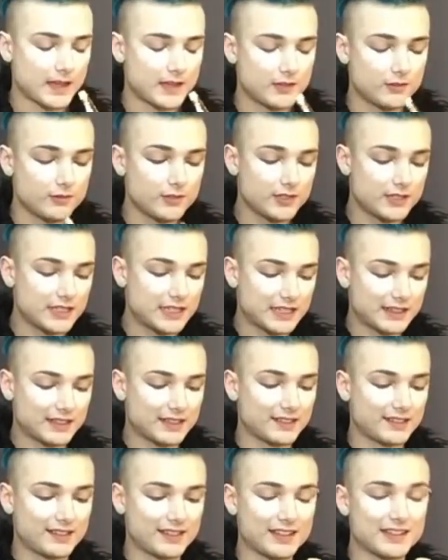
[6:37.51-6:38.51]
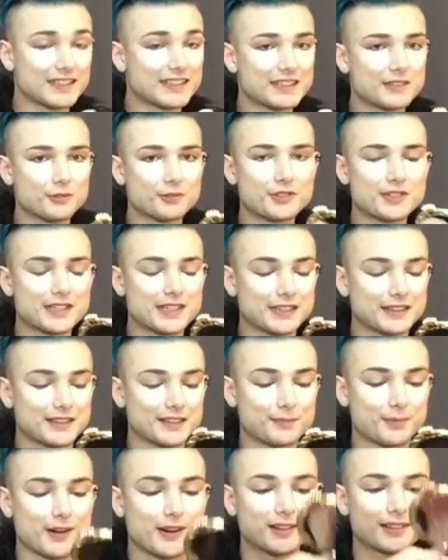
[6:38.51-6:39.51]
In order to get this
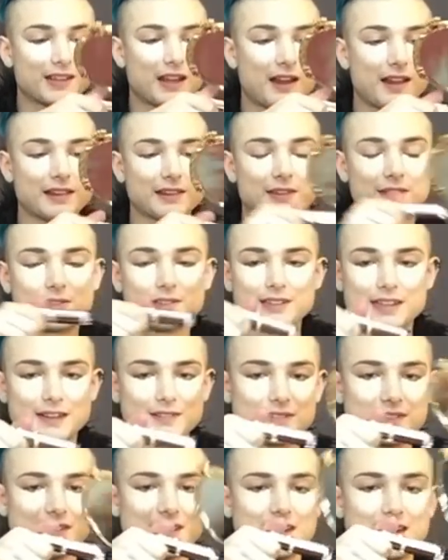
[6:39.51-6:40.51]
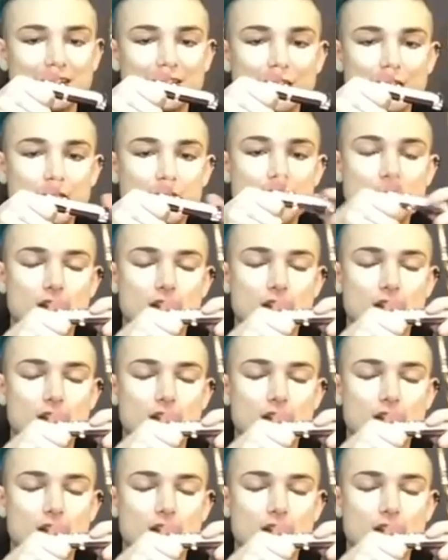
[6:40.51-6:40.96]
product out, I literally have to like